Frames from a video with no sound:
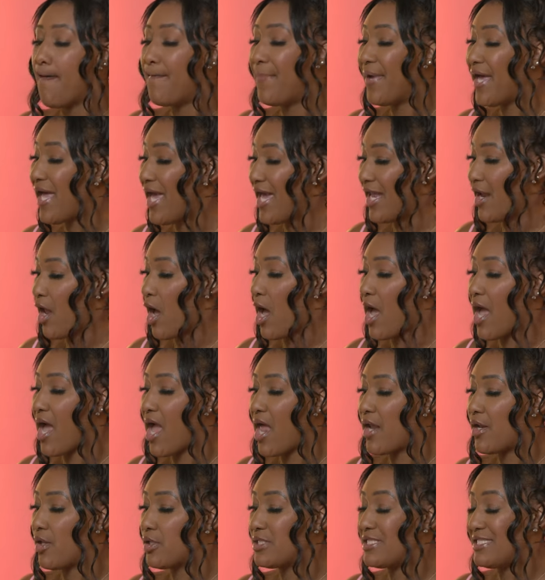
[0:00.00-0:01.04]
But
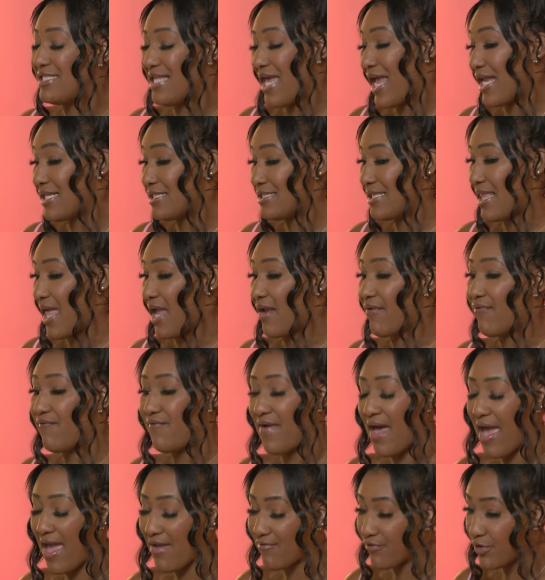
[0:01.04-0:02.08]
on sites like
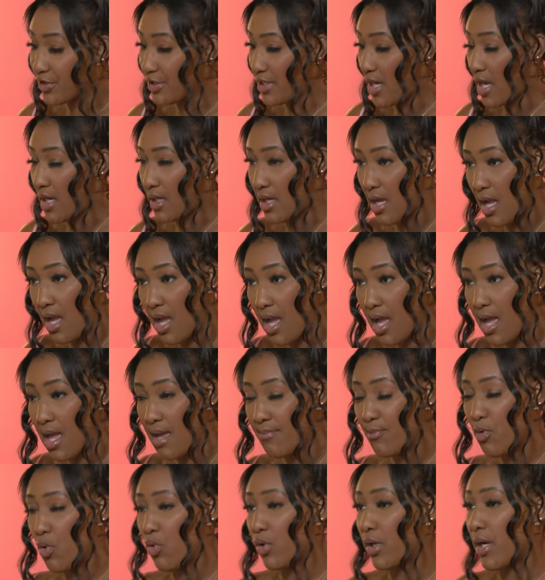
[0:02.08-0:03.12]

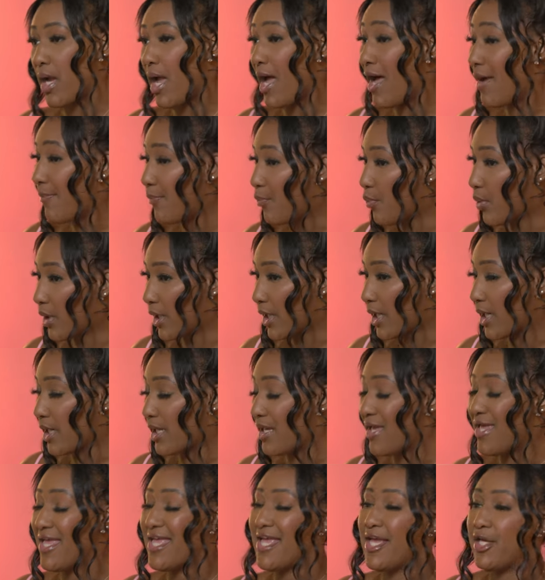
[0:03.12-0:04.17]
Fiverr.com or
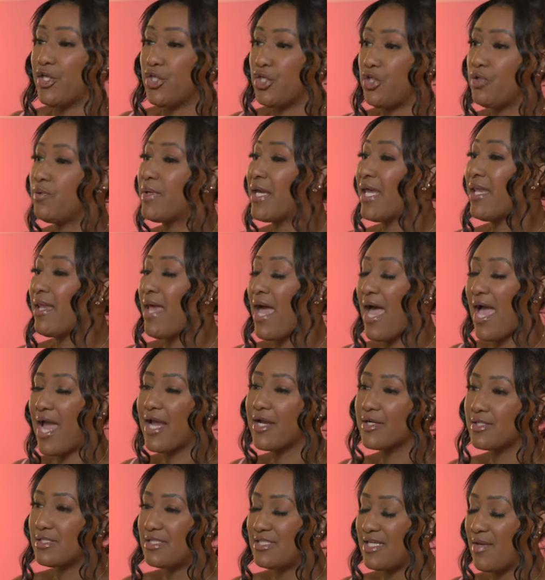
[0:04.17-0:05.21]
Upwork, you can
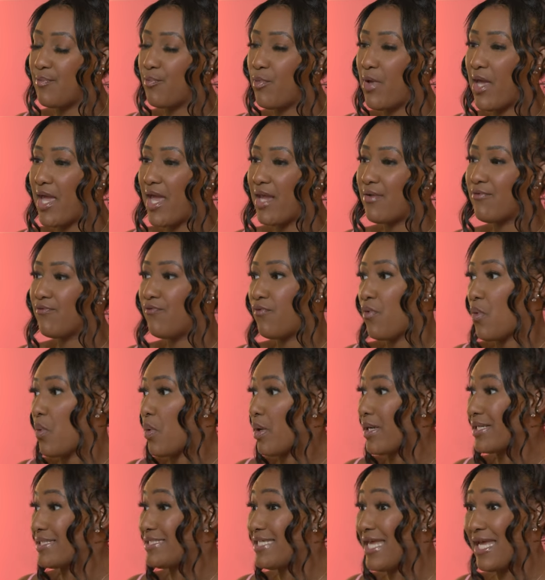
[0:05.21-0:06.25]
hire someone
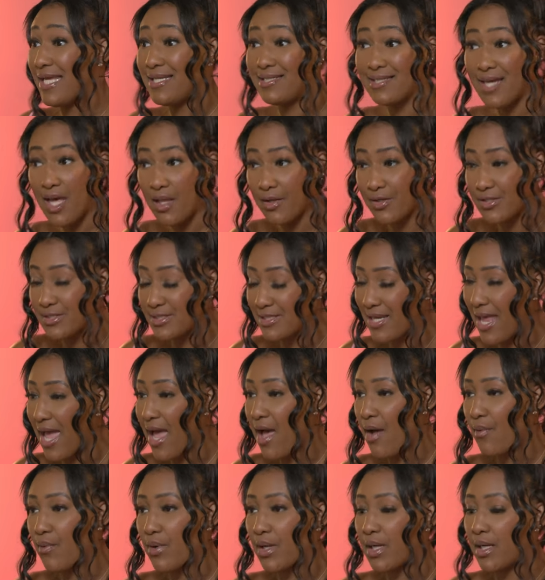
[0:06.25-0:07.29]
for $10 an
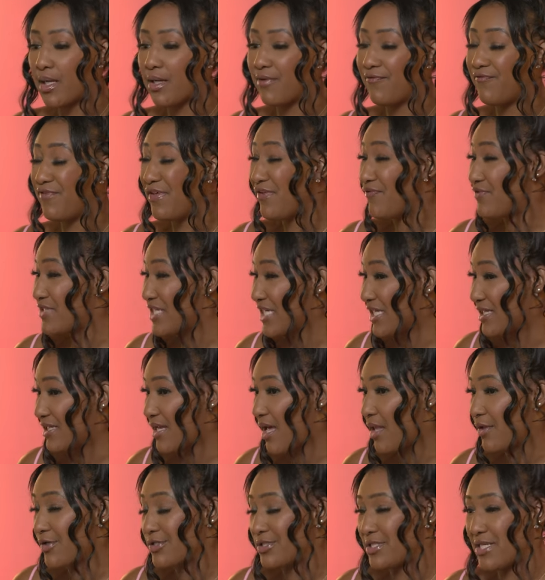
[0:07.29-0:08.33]
hour,
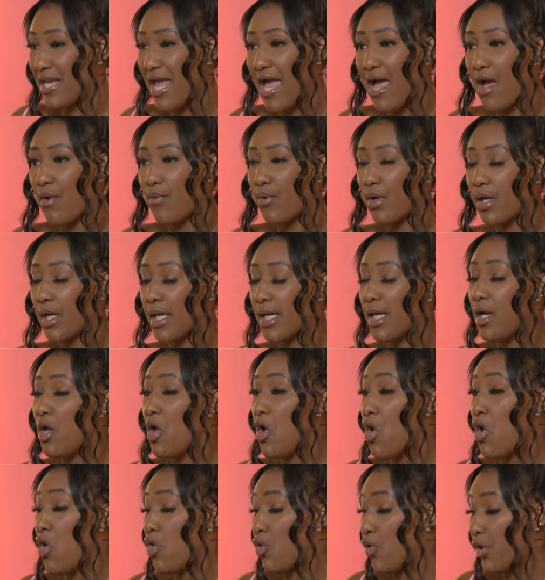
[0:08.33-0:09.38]
$15 an hour,
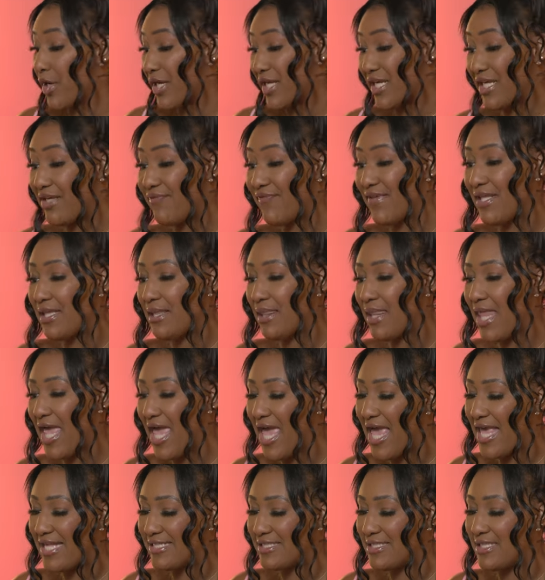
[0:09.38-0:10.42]
or even
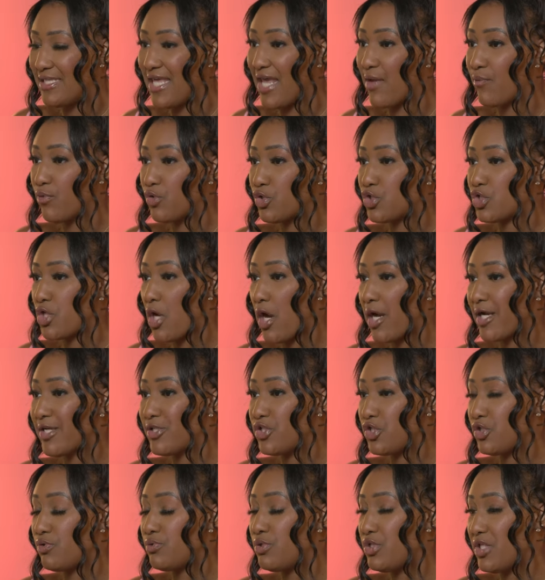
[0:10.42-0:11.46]
less. They will
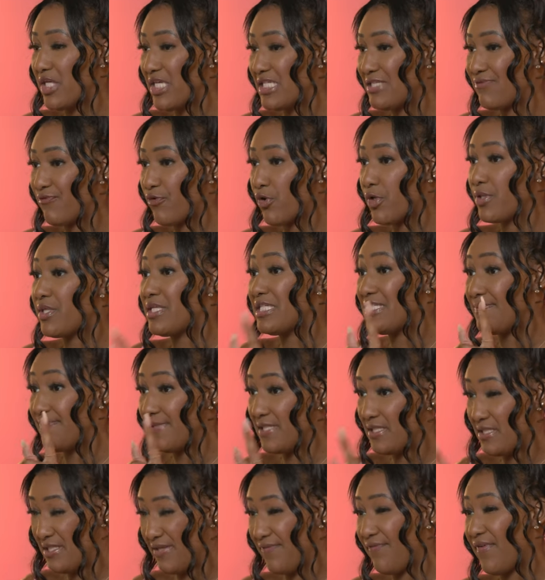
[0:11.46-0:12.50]
charge you just for the
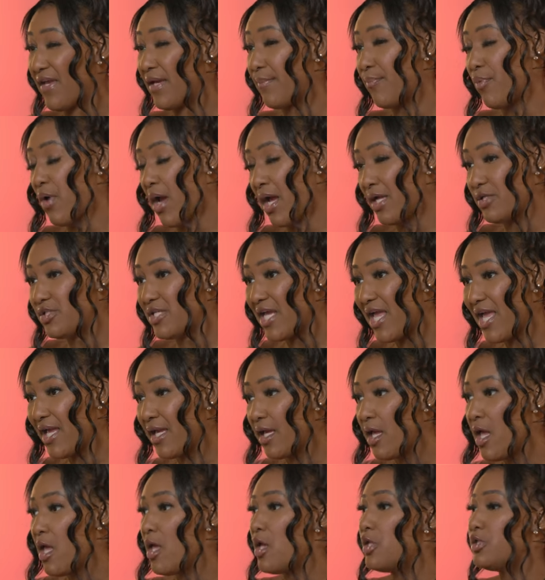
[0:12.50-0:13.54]
specific project.
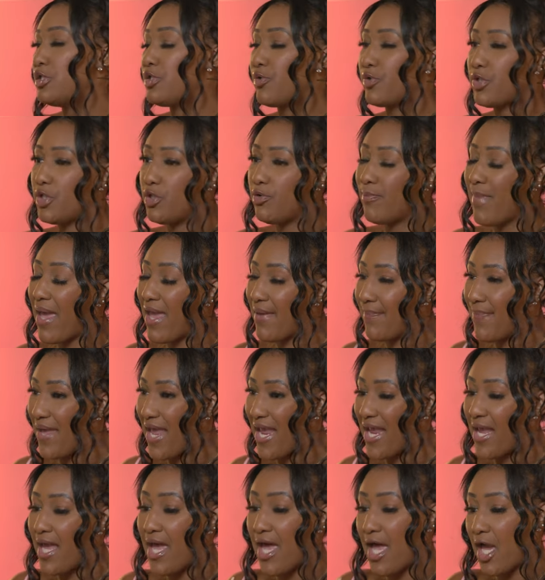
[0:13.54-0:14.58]
So you might
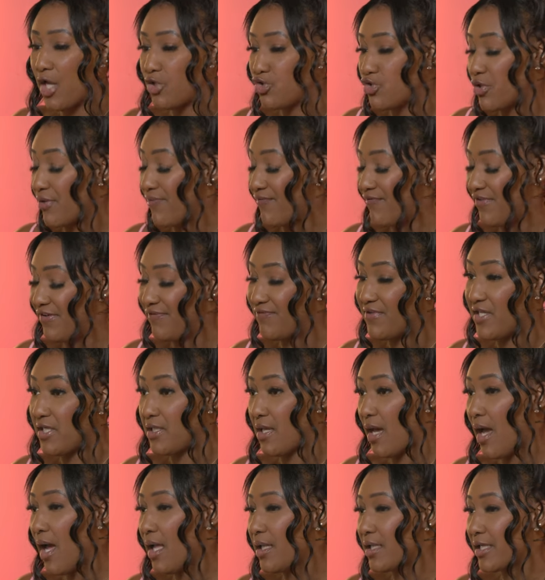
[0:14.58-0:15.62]
pay
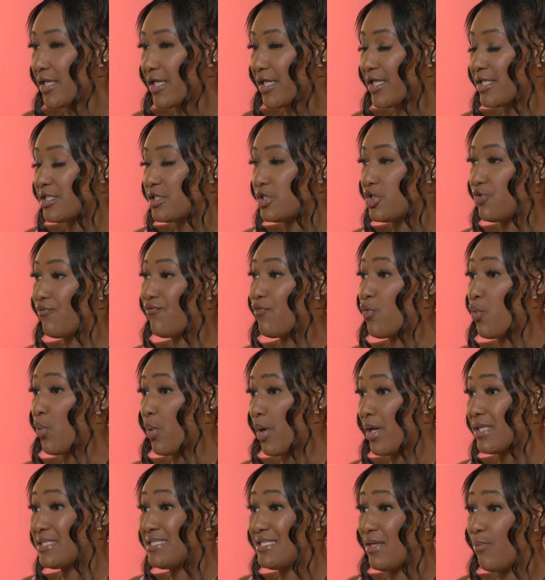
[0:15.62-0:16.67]
$150
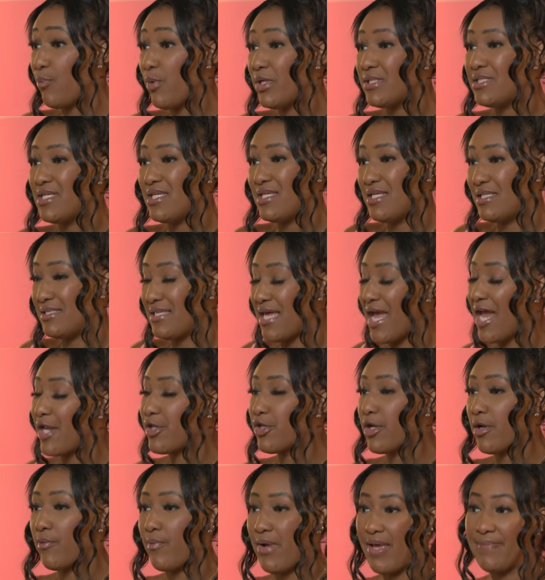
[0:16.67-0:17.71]
for someone to design
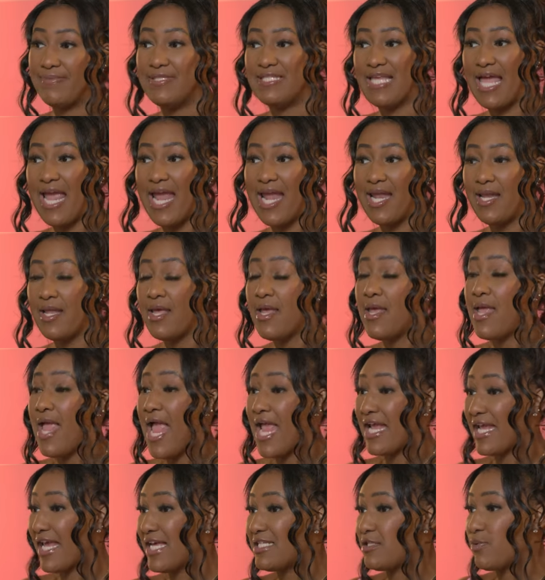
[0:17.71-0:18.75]
your website.
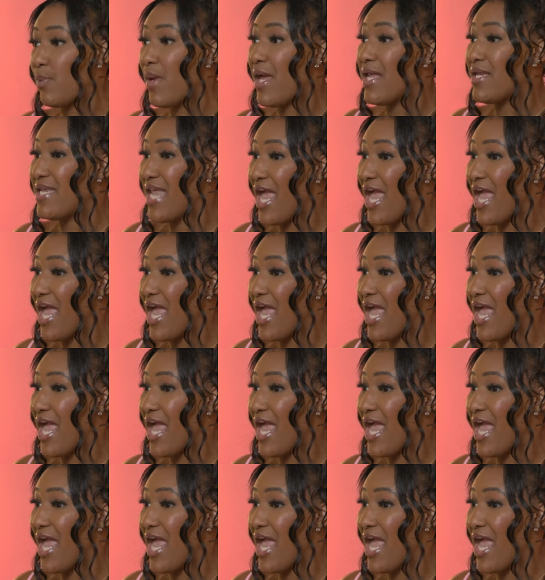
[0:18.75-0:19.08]
And guess what?